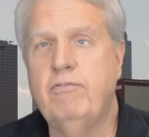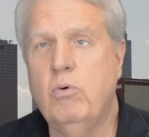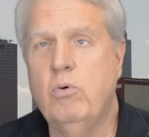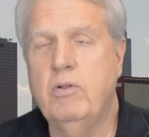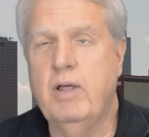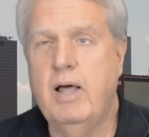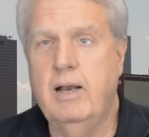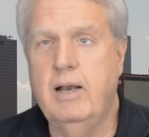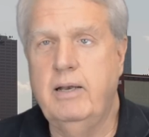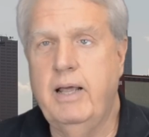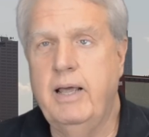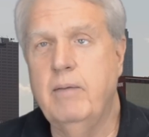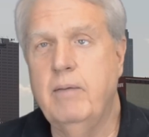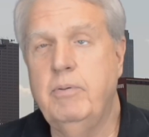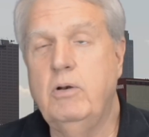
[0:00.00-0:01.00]
4th
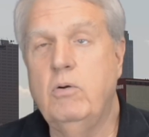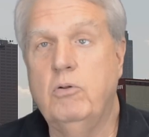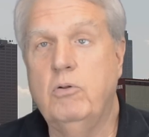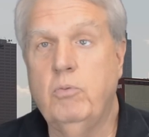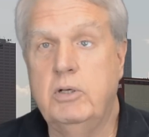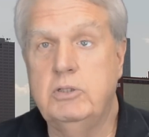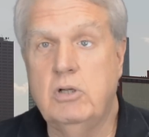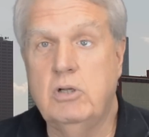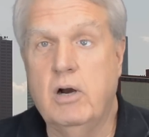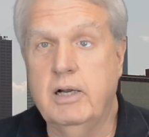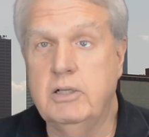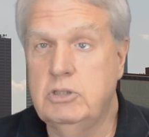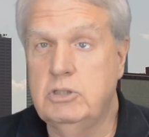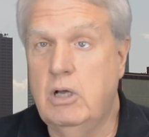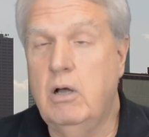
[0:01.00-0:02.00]
holiday up in northwest
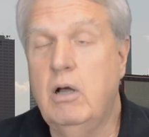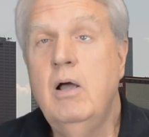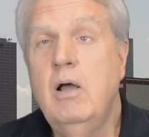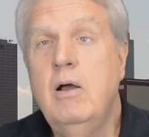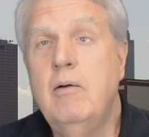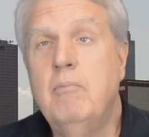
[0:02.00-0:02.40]
Arkansas,